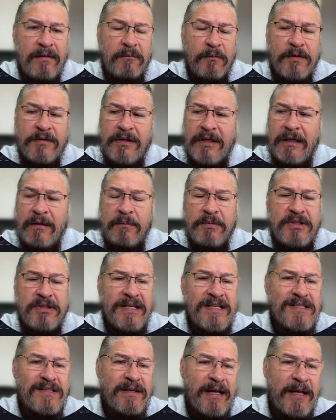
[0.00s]
We set it up
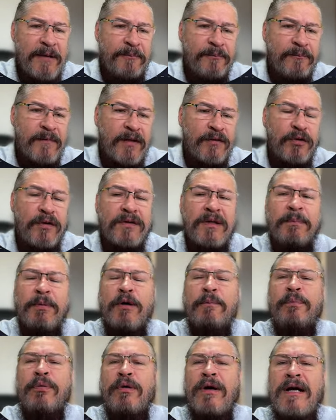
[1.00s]
yesterday. So a
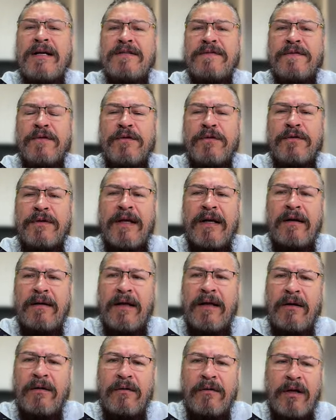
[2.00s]
typical price for you
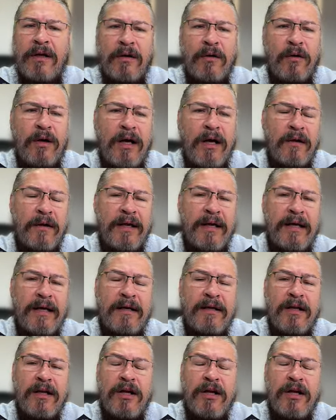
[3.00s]
that, that know how to get it,